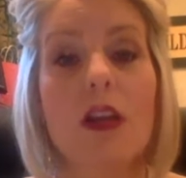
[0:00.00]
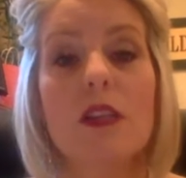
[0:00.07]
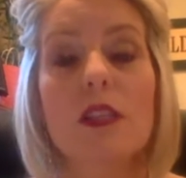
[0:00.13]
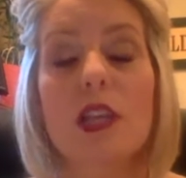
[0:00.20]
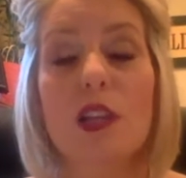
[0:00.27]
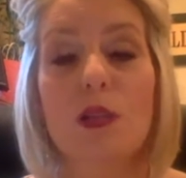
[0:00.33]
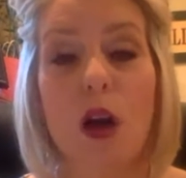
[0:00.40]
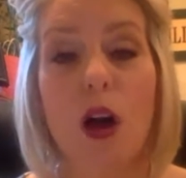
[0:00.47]

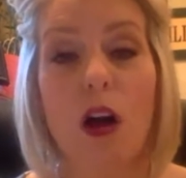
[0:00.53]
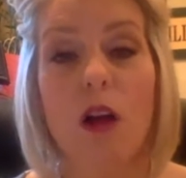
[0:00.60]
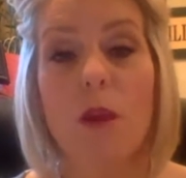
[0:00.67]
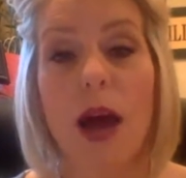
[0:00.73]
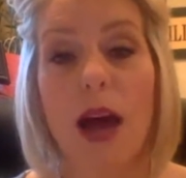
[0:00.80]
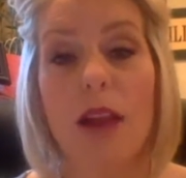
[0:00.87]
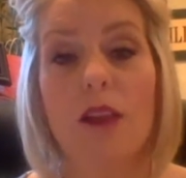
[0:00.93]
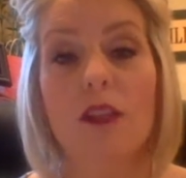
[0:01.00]
So Laura
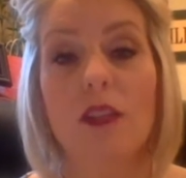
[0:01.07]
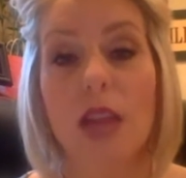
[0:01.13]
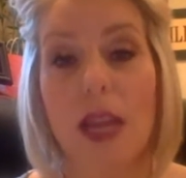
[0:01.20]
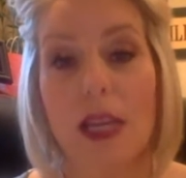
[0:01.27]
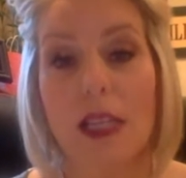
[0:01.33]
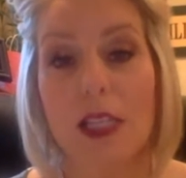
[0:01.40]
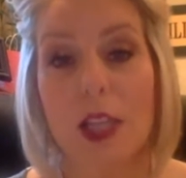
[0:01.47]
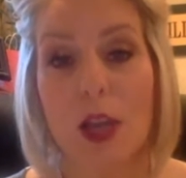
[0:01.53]
Beitler let
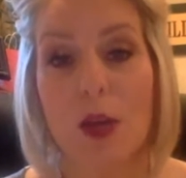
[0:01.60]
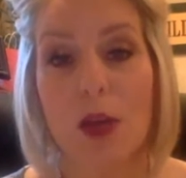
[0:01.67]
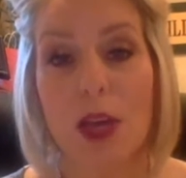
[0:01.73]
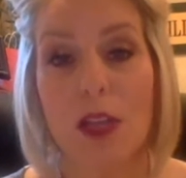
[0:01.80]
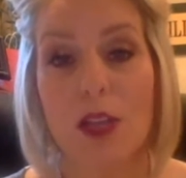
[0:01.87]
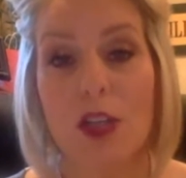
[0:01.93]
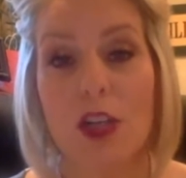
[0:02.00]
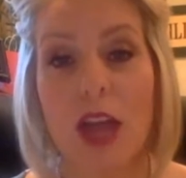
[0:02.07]
us know
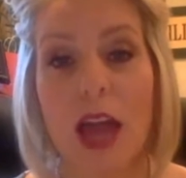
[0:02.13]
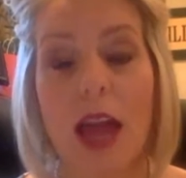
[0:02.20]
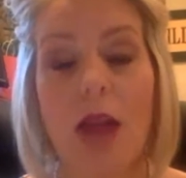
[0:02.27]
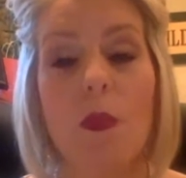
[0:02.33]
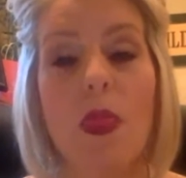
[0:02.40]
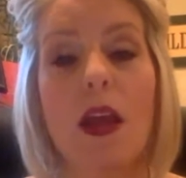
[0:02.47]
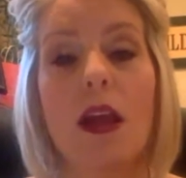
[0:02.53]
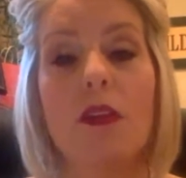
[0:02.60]

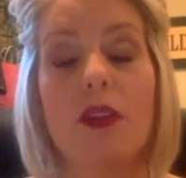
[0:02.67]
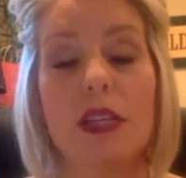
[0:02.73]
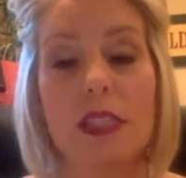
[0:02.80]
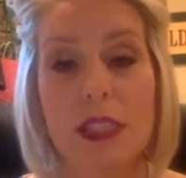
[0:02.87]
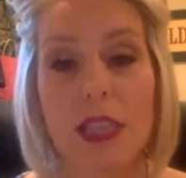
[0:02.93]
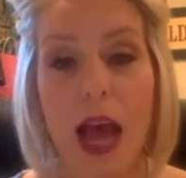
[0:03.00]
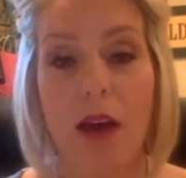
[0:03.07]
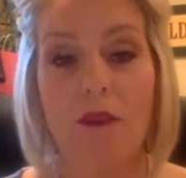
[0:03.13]
yesterday that
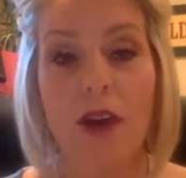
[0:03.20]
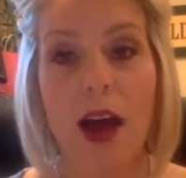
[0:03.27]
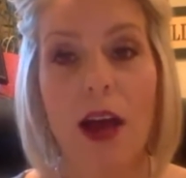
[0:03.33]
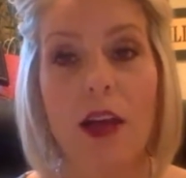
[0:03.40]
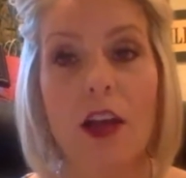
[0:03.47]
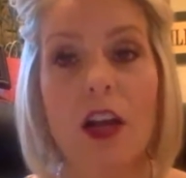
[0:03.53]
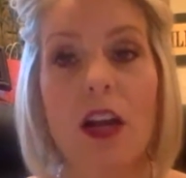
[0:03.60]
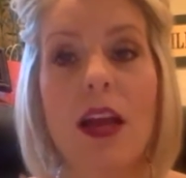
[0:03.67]

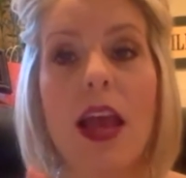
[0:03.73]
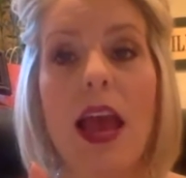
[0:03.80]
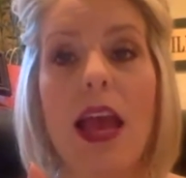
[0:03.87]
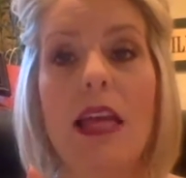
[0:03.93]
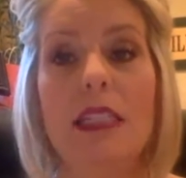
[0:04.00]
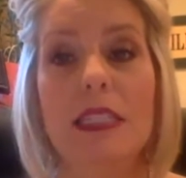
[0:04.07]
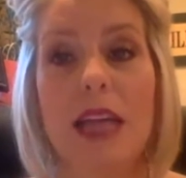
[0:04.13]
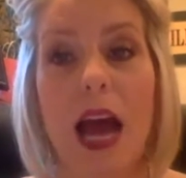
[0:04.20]
sapphire
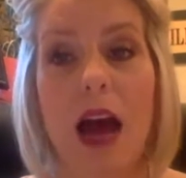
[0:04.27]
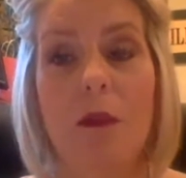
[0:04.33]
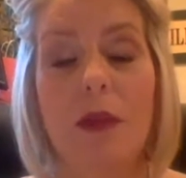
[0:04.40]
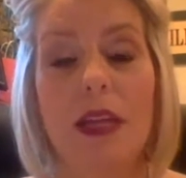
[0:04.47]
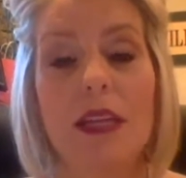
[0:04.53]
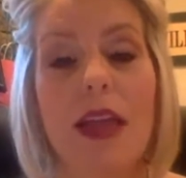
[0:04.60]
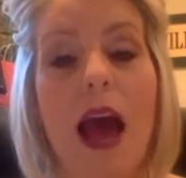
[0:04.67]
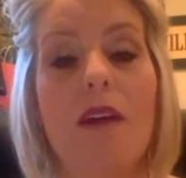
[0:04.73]
and
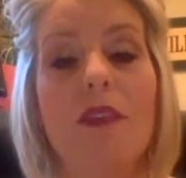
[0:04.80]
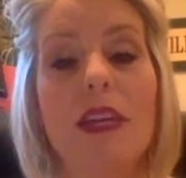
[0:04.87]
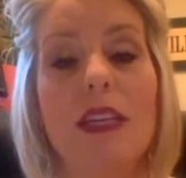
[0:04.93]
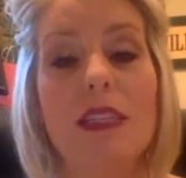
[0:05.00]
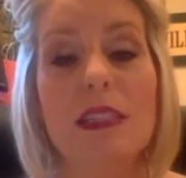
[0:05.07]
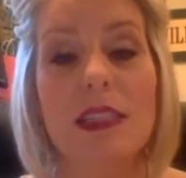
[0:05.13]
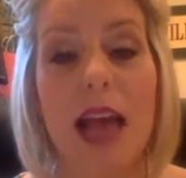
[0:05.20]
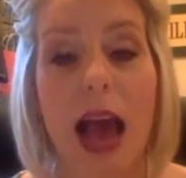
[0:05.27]
diamond have
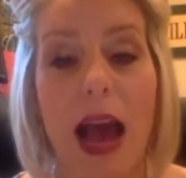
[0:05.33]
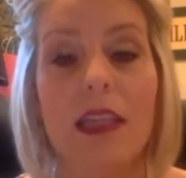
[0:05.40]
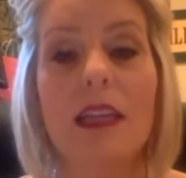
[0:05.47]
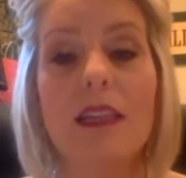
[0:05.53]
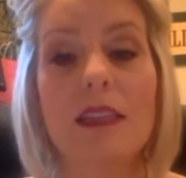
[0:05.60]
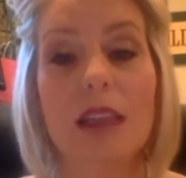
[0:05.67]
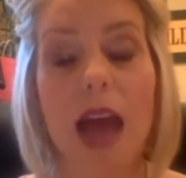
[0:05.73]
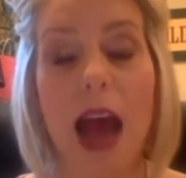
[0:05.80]

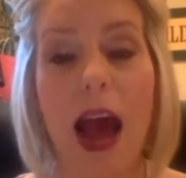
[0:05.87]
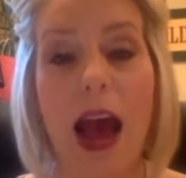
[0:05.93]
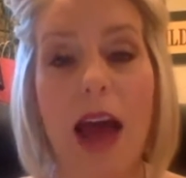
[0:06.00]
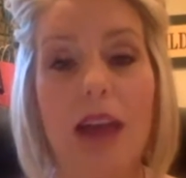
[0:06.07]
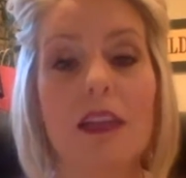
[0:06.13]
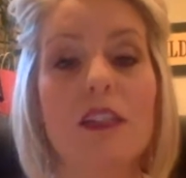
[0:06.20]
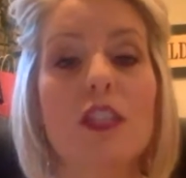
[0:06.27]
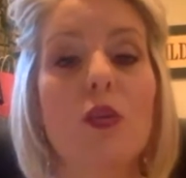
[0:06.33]
exactly
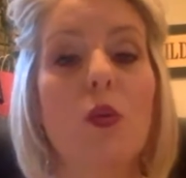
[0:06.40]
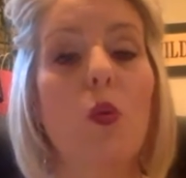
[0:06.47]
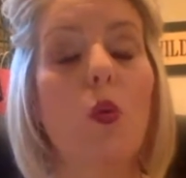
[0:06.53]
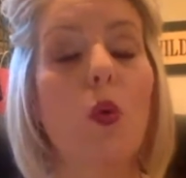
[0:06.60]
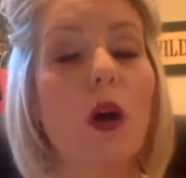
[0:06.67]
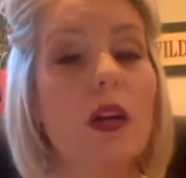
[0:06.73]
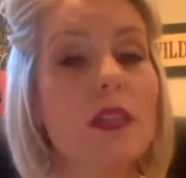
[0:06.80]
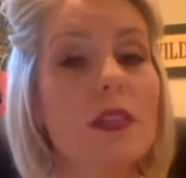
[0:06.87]
tied.
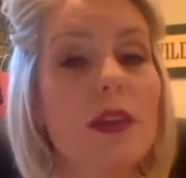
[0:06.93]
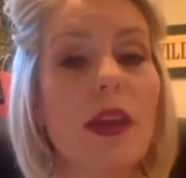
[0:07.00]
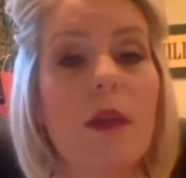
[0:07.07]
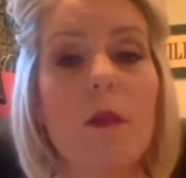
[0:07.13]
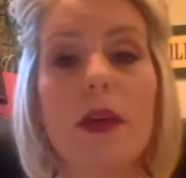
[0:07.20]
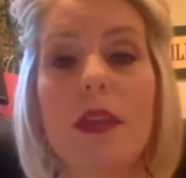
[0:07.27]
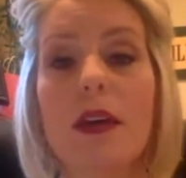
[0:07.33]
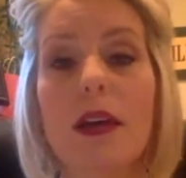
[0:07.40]
So what's
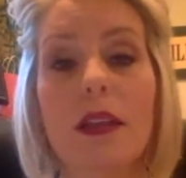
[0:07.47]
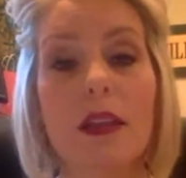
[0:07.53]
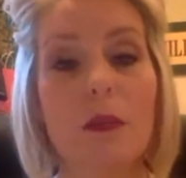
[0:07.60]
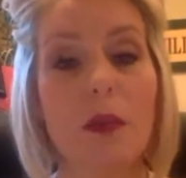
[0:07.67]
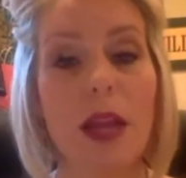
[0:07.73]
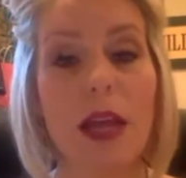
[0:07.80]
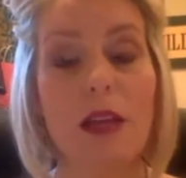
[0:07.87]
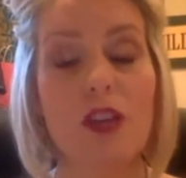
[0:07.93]
going to be the
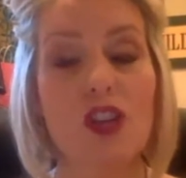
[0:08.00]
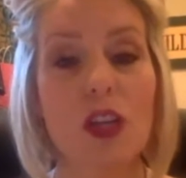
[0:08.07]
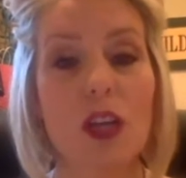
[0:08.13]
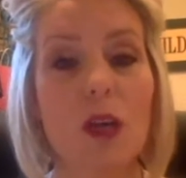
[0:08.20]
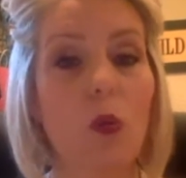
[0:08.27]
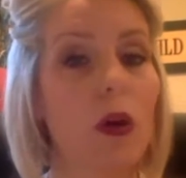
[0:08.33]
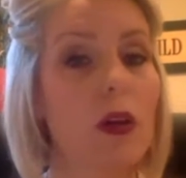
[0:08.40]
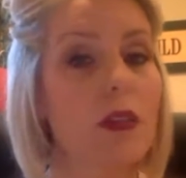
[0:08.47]

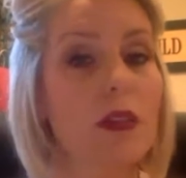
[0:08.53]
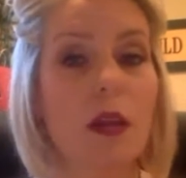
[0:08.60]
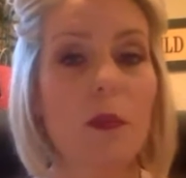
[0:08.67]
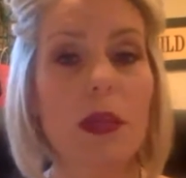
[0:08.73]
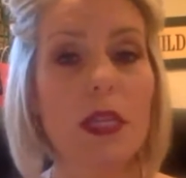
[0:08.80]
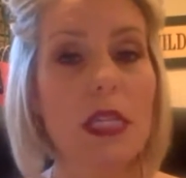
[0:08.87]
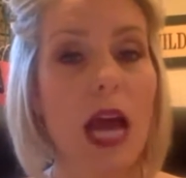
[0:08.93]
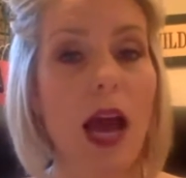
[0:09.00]
elimination? What's going to
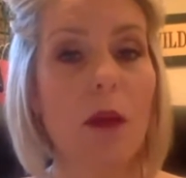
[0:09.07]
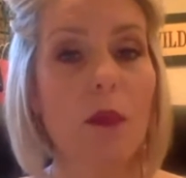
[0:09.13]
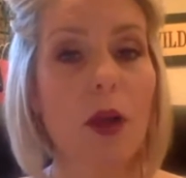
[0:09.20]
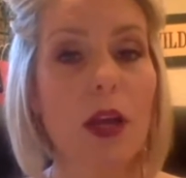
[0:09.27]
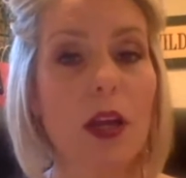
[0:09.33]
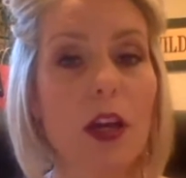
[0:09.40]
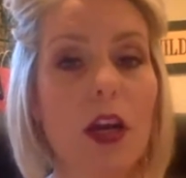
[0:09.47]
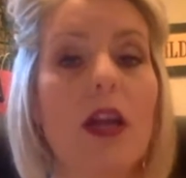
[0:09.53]
be the
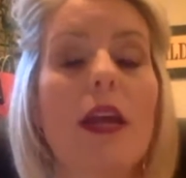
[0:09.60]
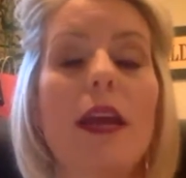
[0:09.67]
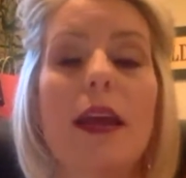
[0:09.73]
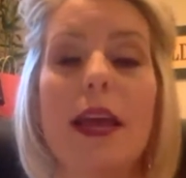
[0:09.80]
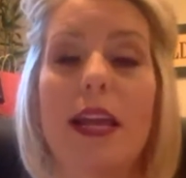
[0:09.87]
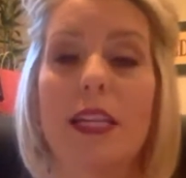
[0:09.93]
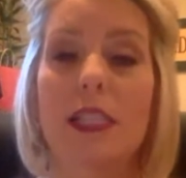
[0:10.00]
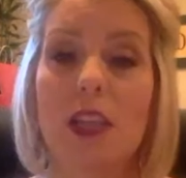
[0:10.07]
tiebreaker
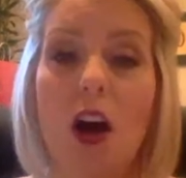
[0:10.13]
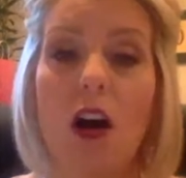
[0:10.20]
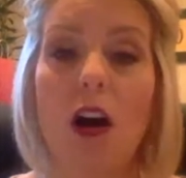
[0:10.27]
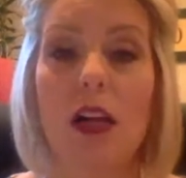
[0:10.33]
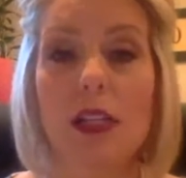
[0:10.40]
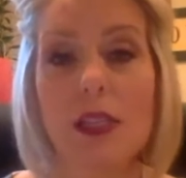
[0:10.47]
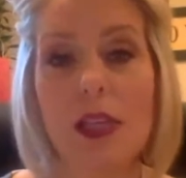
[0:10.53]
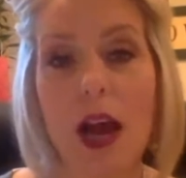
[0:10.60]
is
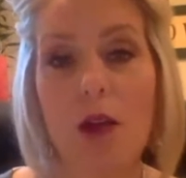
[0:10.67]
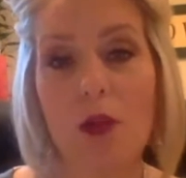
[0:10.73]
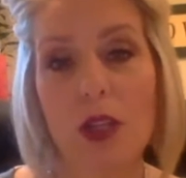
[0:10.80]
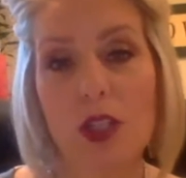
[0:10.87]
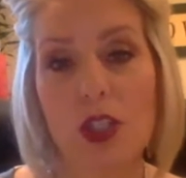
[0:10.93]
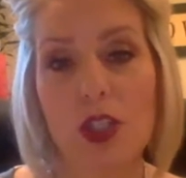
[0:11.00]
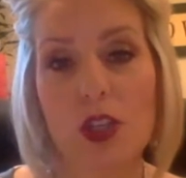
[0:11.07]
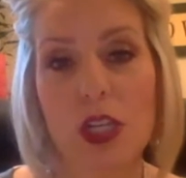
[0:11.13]
on-site
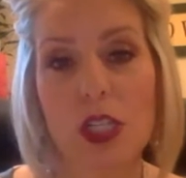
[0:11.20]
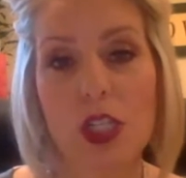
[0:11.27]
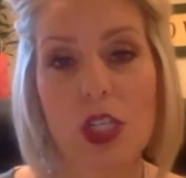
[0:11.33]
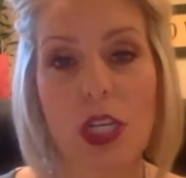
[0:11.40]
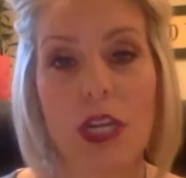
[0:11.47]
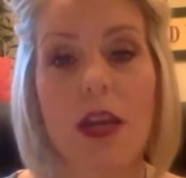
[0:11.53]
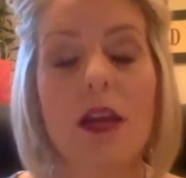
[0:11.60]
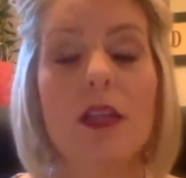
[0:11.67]
registration.